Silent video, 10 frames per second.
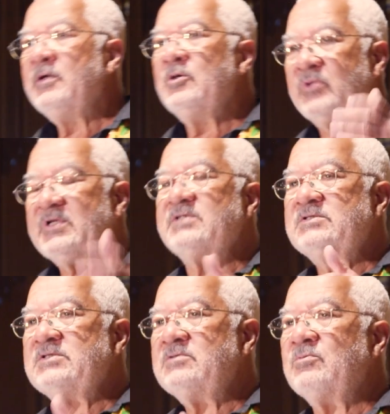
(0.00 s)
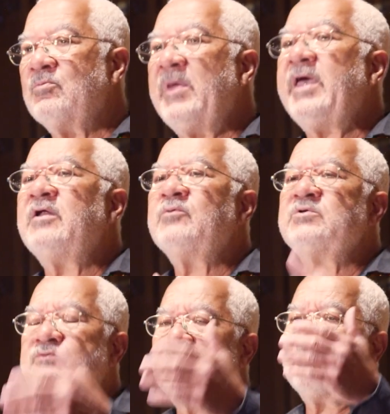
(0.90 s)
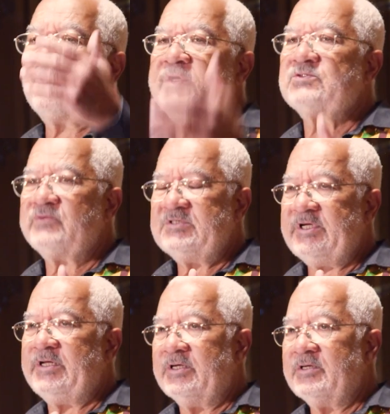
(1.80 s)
But this man was from West Virginia.